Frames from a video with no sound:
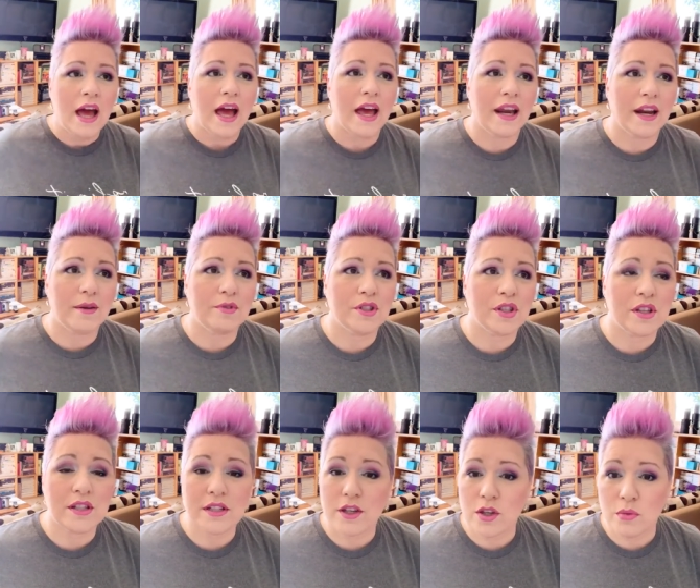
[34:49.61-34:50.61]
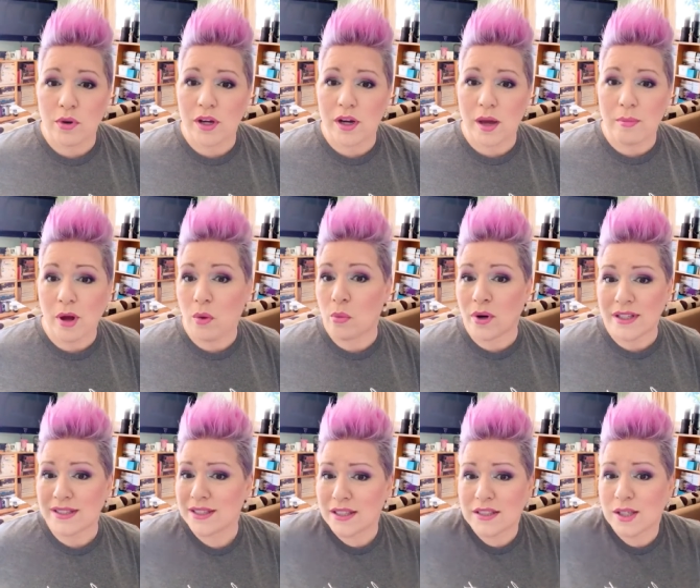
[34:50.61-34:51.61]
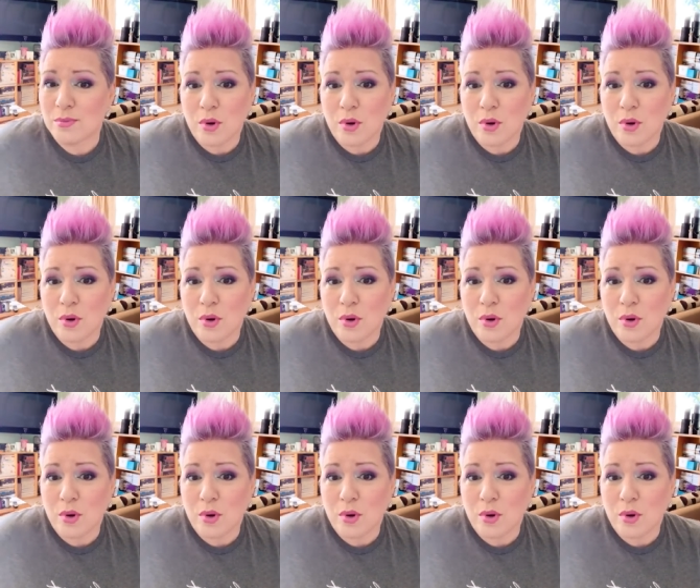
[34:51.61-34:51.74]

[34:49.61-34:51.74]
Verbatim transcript: and I'm just gonna tell you one about one Scentsy